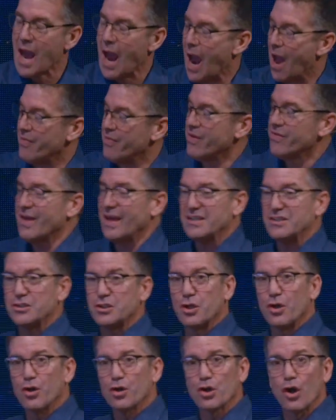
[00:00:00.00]
and then they
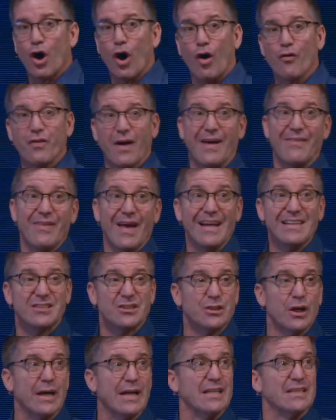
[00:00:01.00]
took off and they
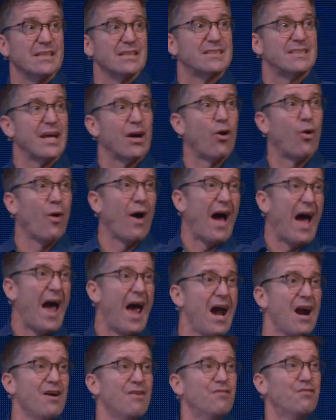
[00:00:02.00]
started to tell
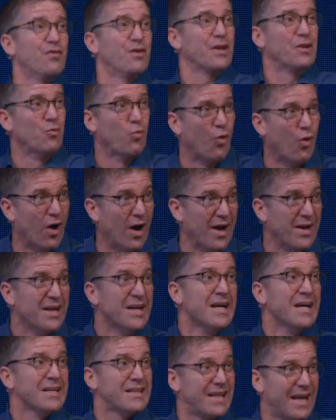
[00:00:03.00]
everyone,
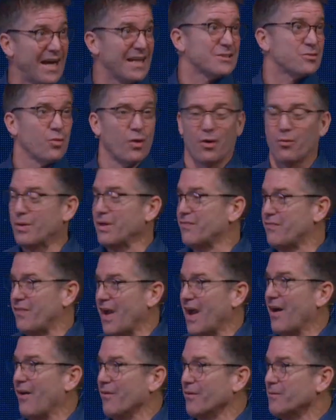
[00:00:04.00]
guess what we
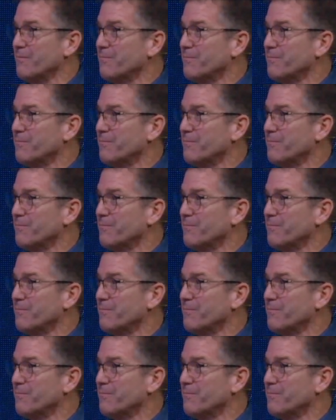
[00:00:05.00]
found?